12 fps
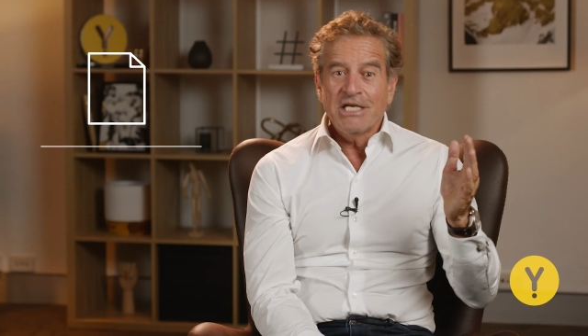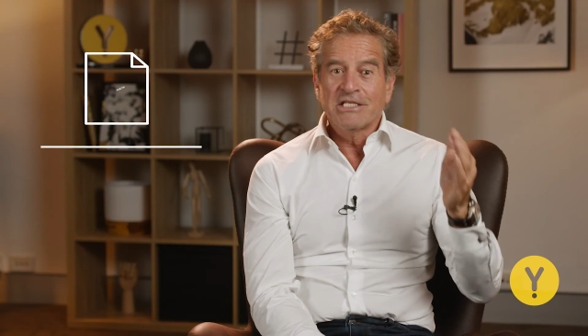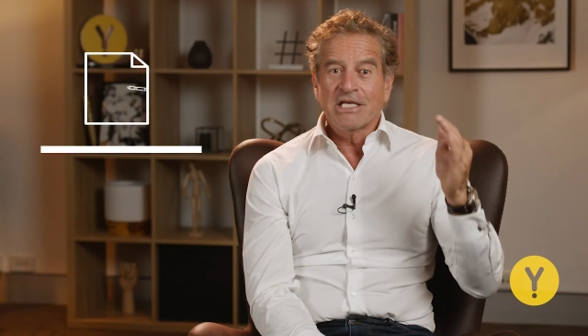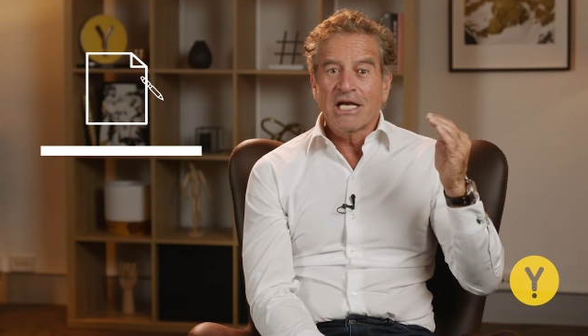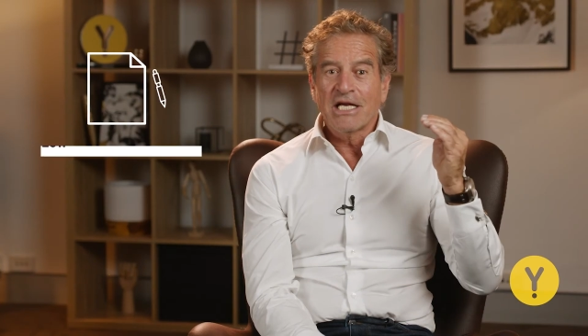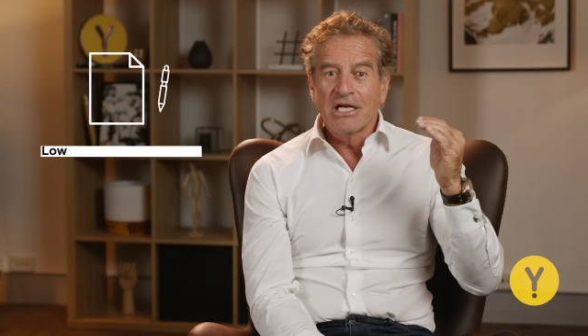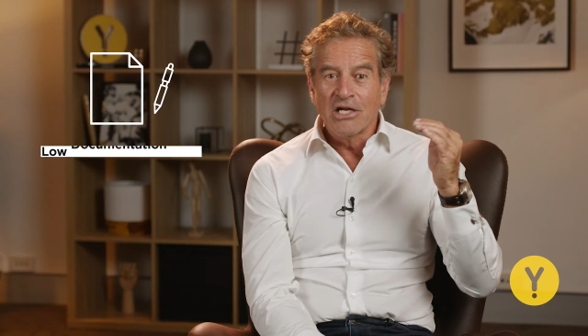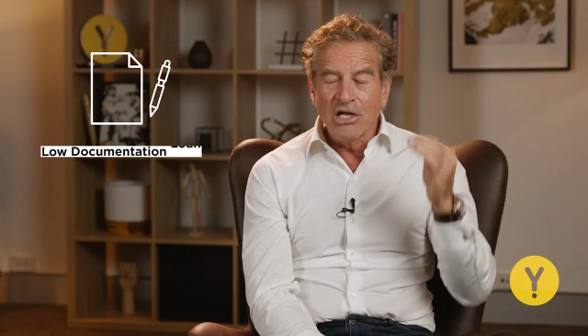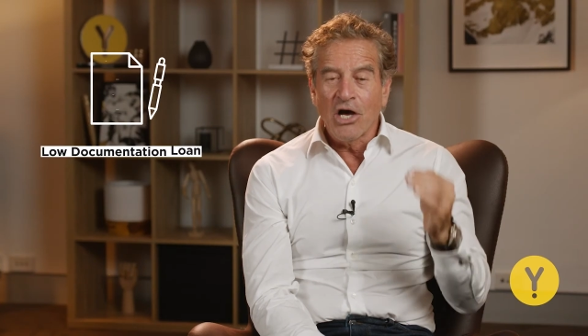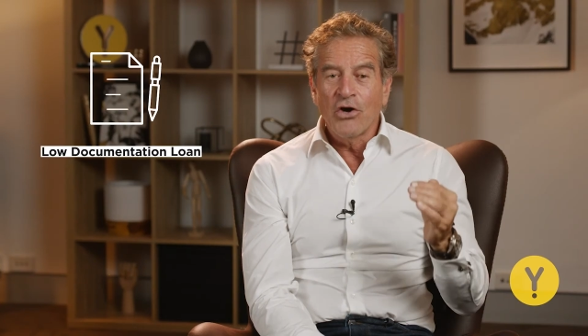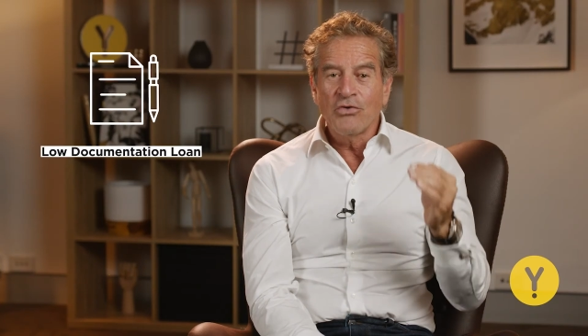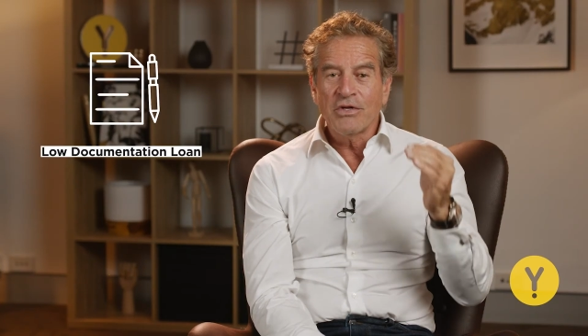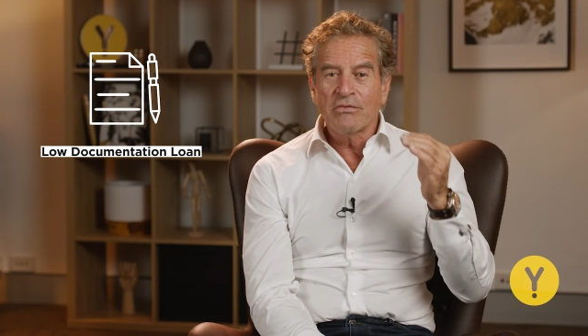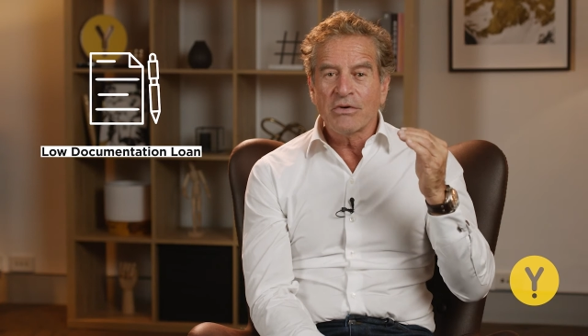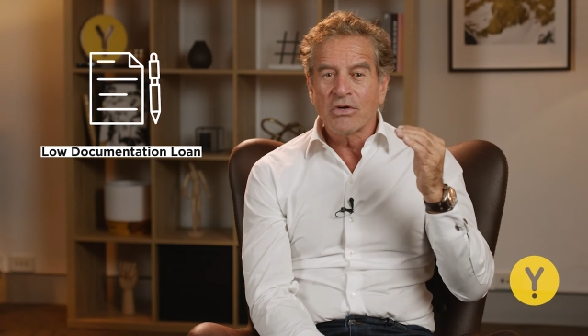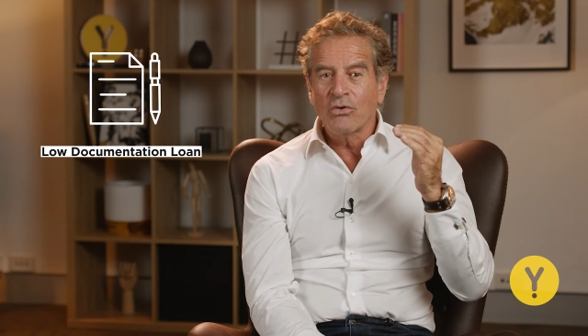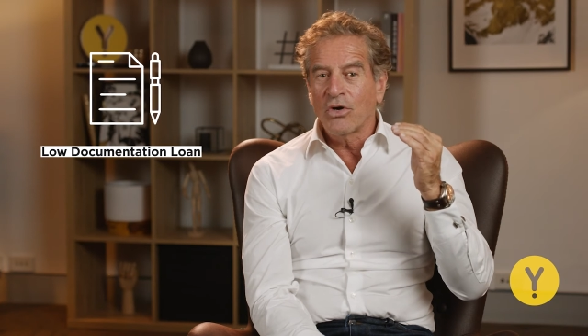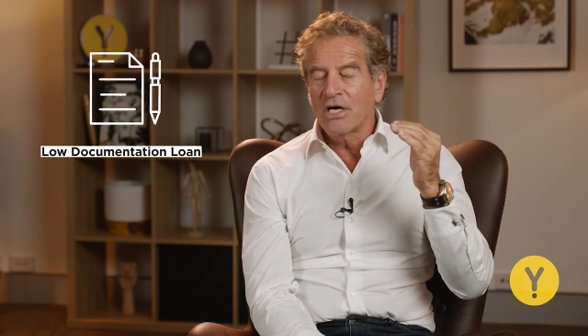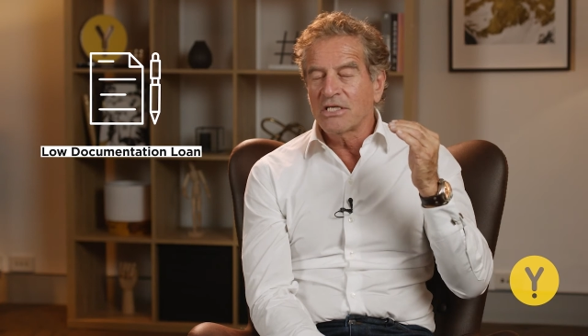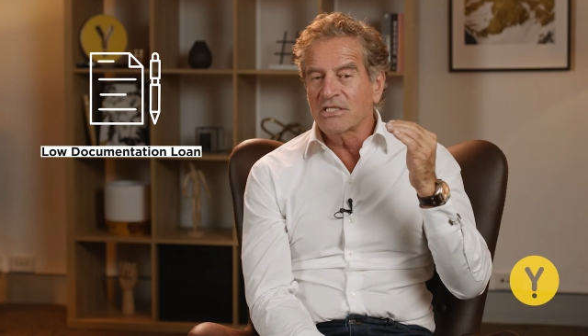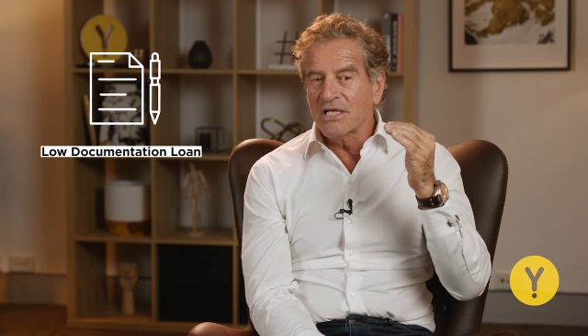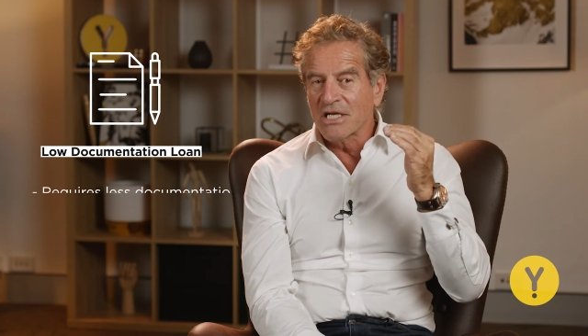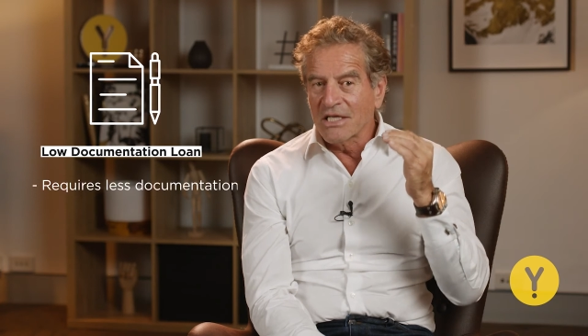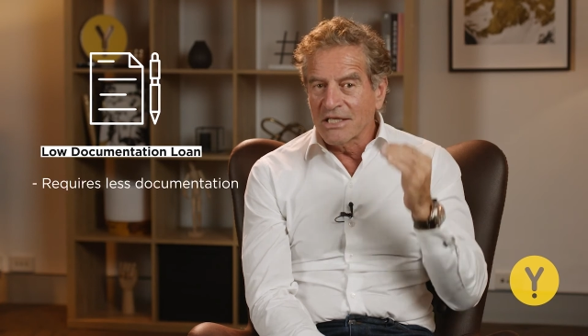is a loan that requires
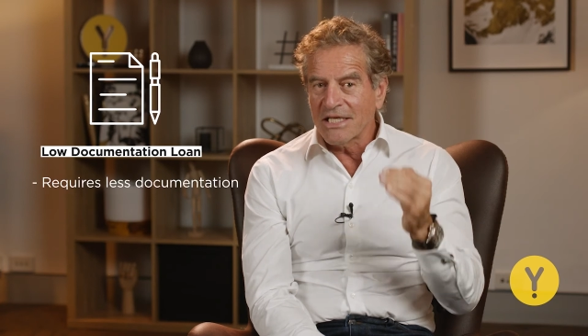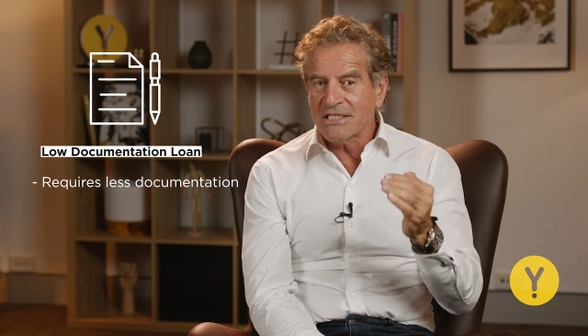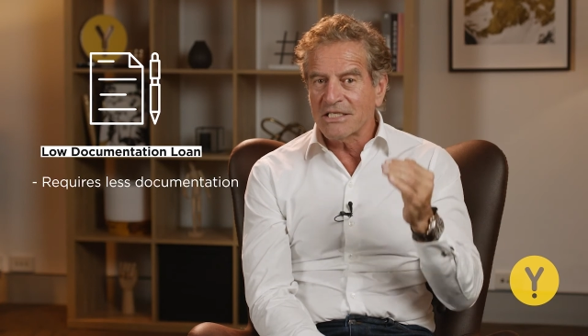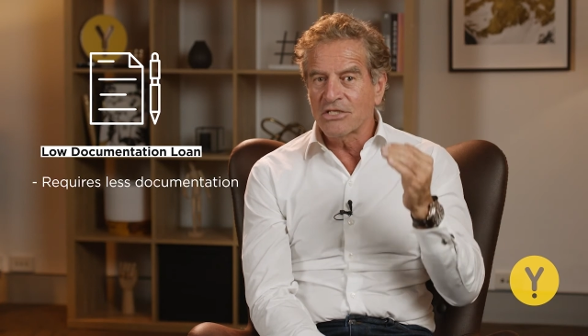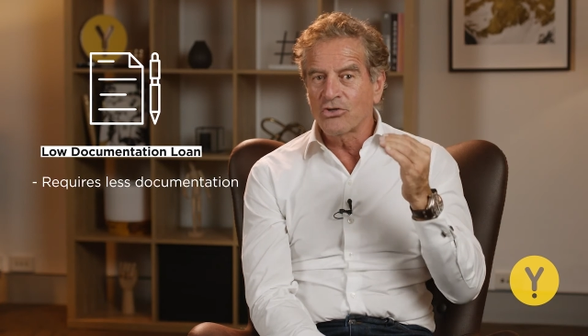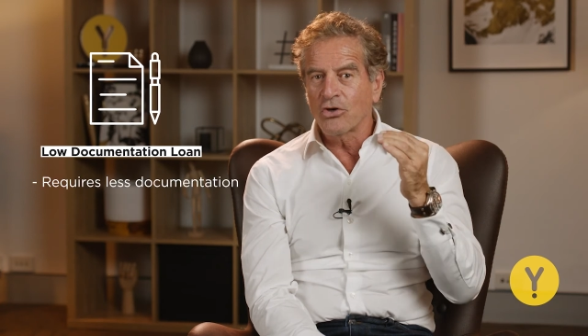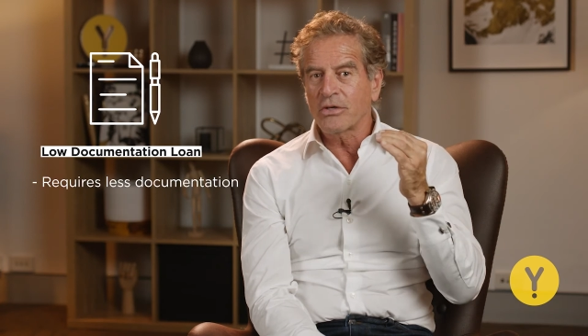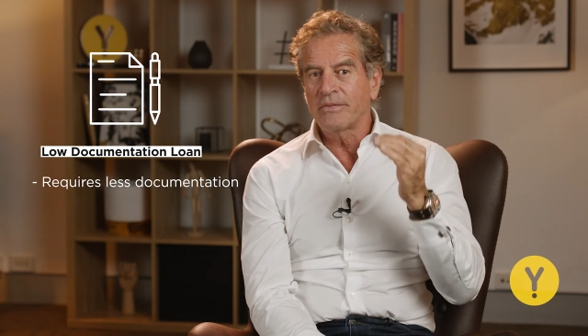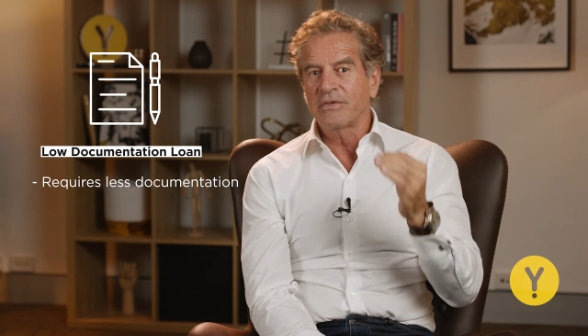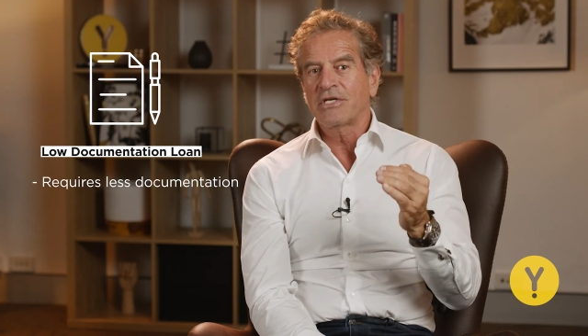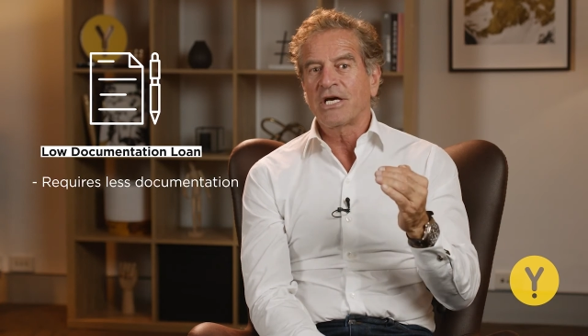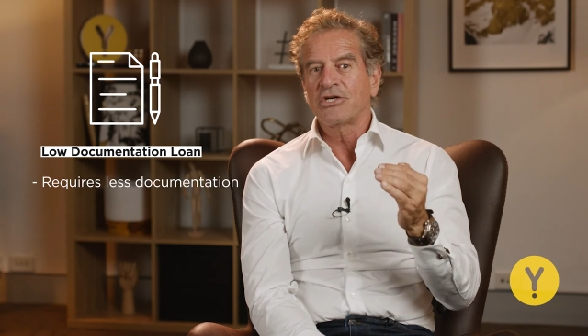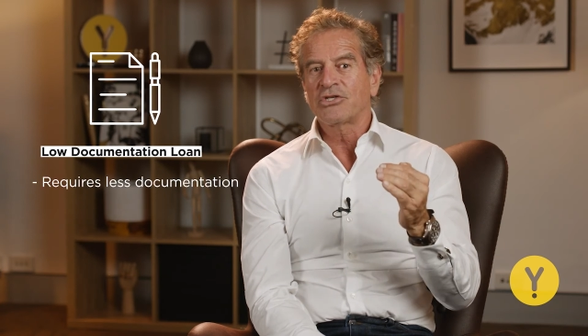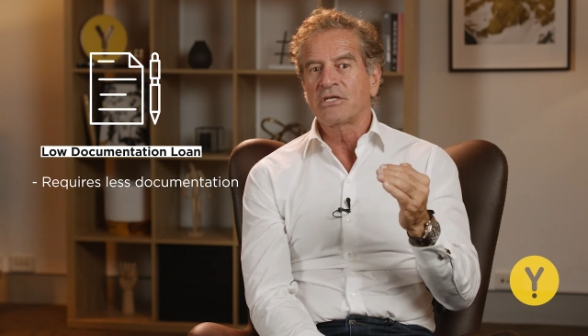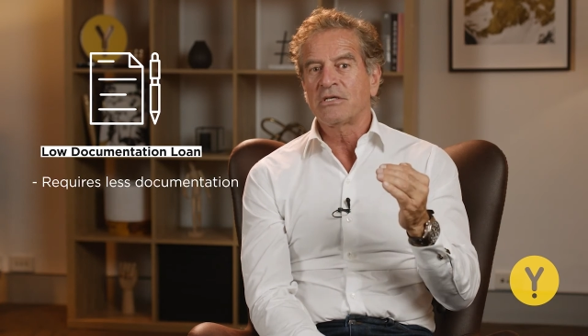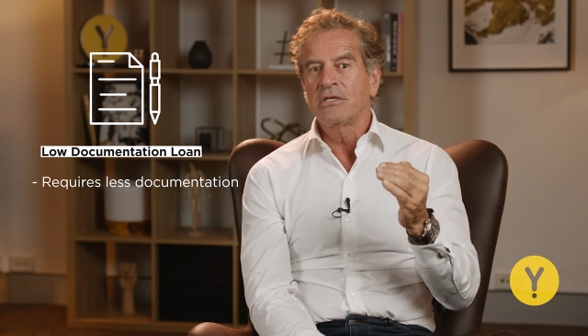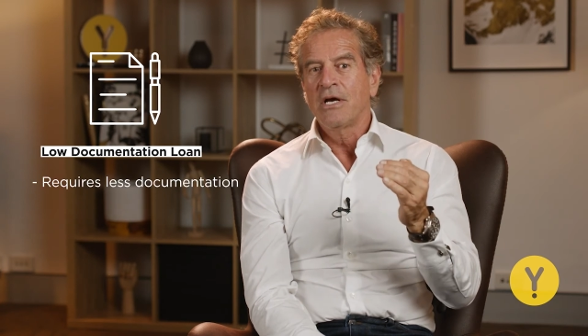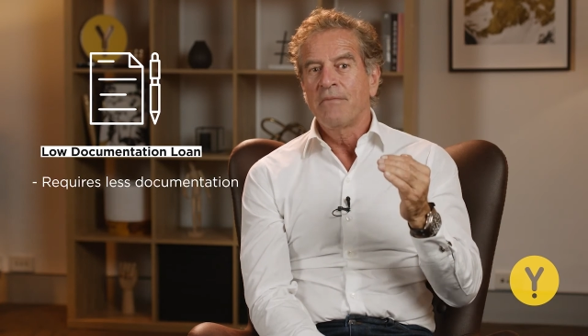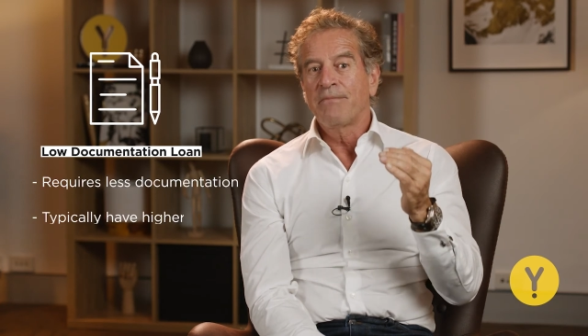lesser documentation,